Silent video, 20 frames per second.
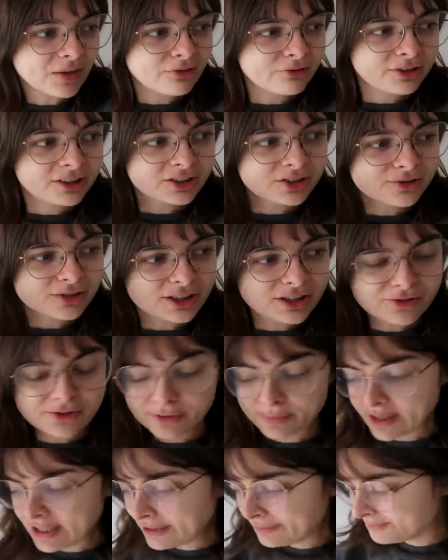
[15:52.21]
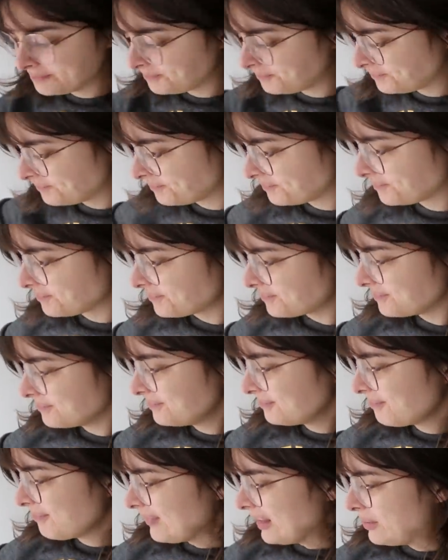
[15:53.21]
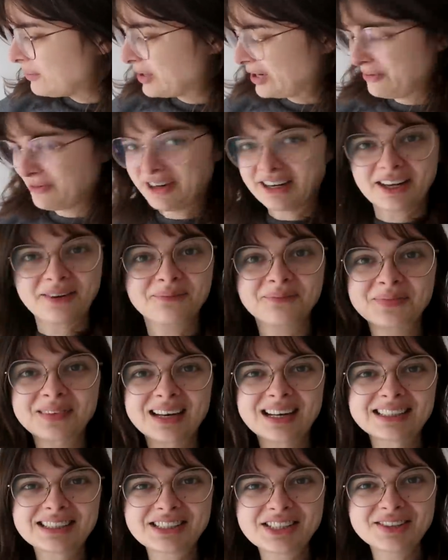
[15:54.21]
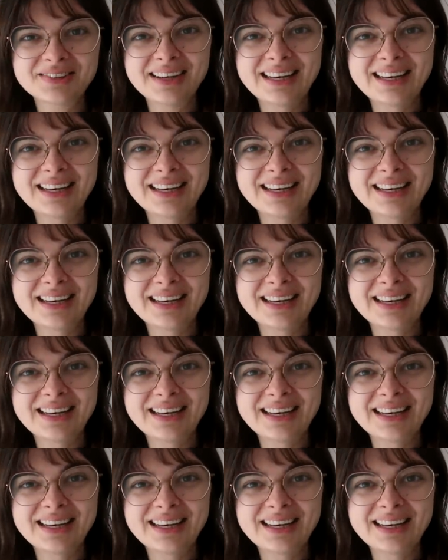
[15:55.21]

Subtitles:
Fingers crossed for me, but I'm ready. Let's do